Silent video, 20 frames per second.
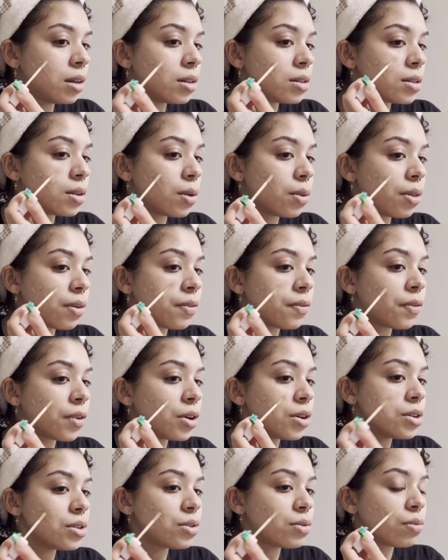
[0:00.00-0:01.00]
So the
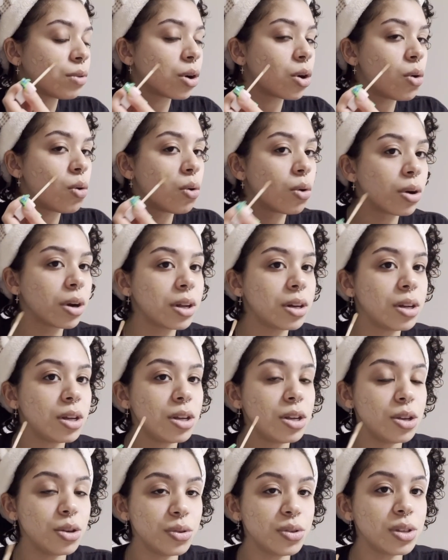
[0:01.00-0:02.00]
first recorded
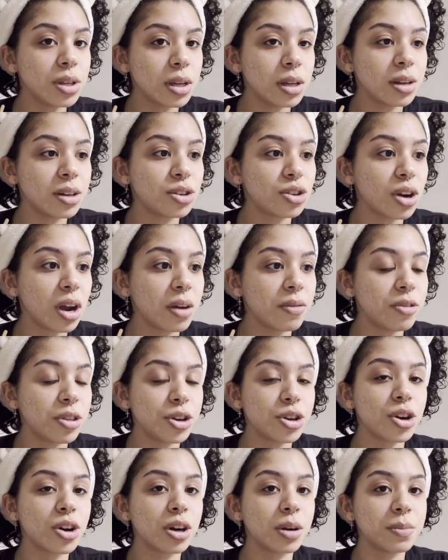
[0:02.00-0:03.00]
usage of the
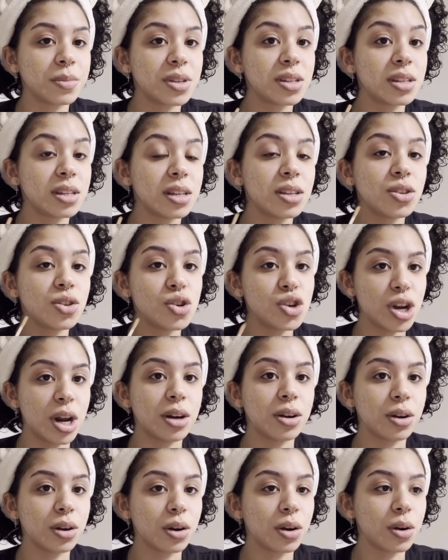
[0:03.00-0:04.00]
term
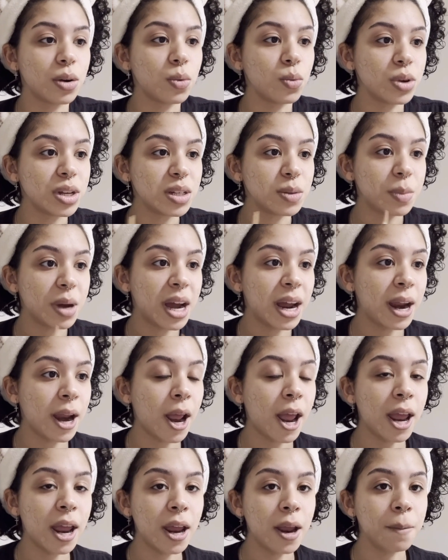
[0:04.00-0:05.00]
cisgender was by
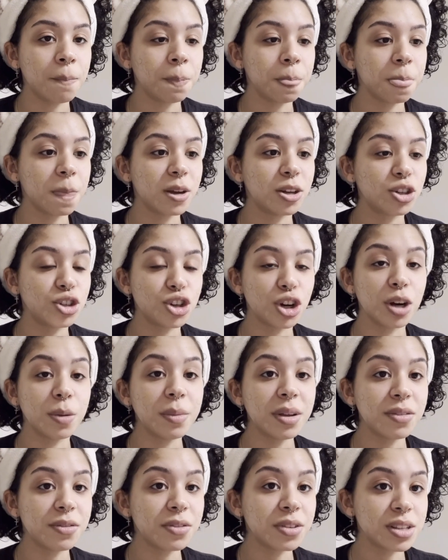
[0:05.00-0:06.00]
a
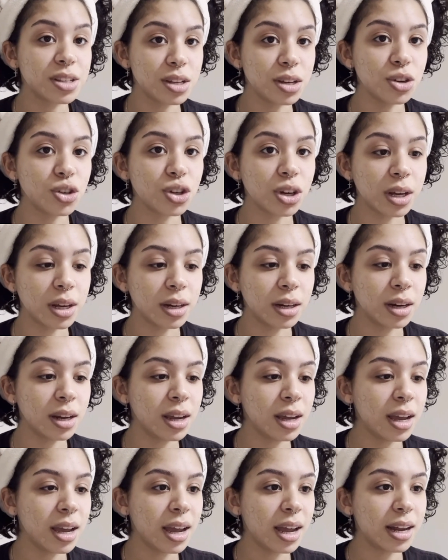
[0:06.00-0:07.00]
German physician,
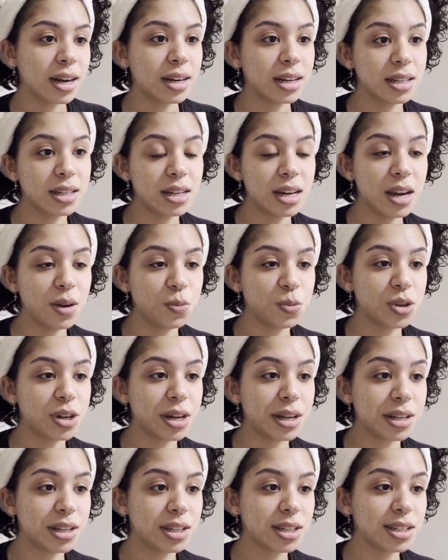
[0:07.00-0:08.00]
and his name
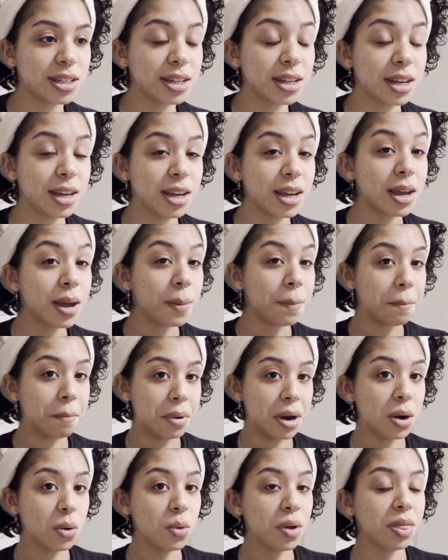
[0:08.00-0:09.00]
was,
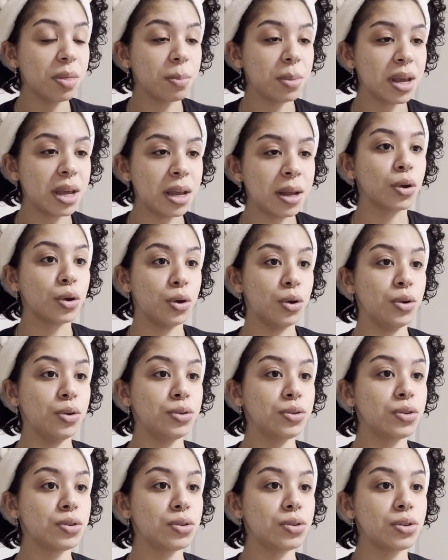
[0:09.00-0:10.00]
bear with me,
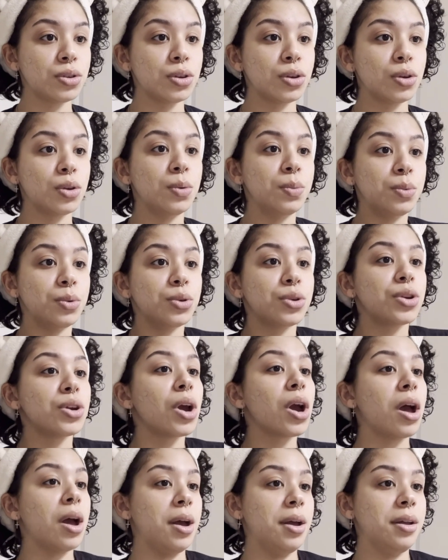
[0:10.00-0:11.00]
Ernst
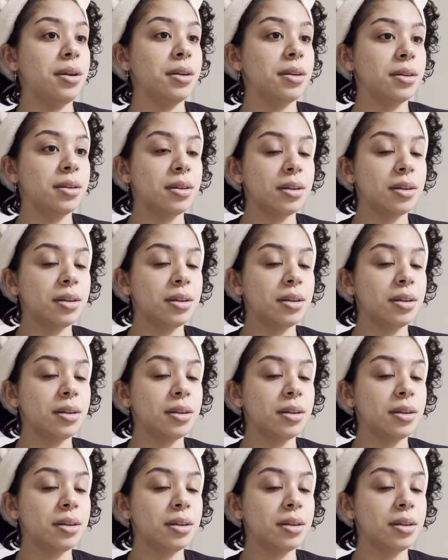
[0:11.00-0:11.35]
Bouchard.